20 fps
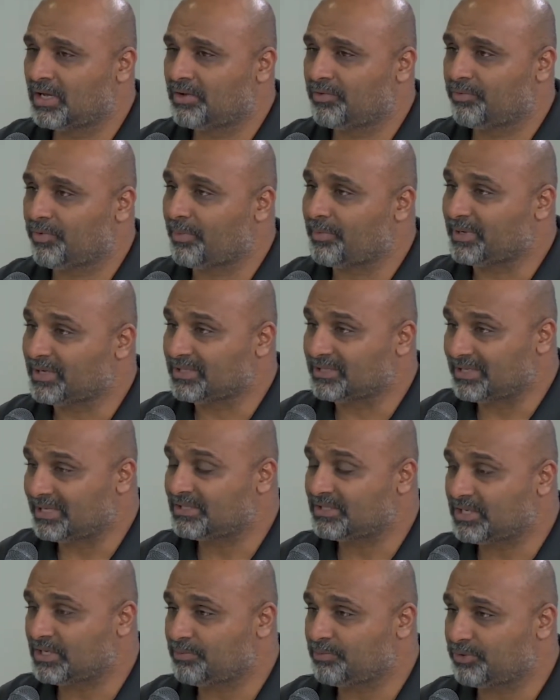from
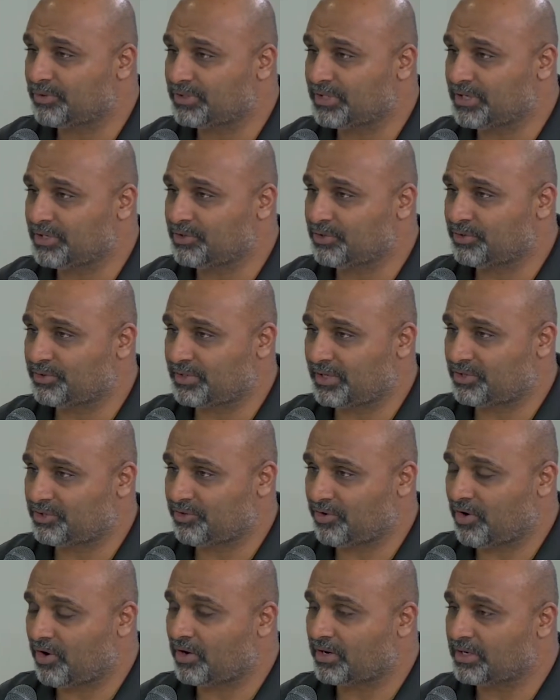existing procedures that
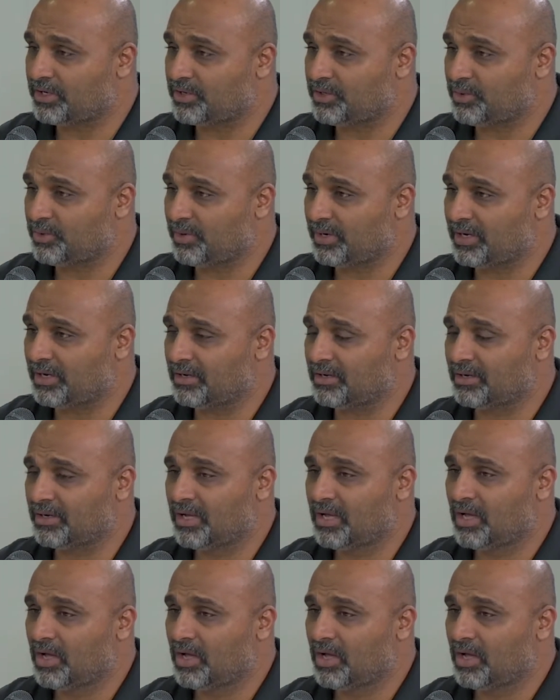you're already doing,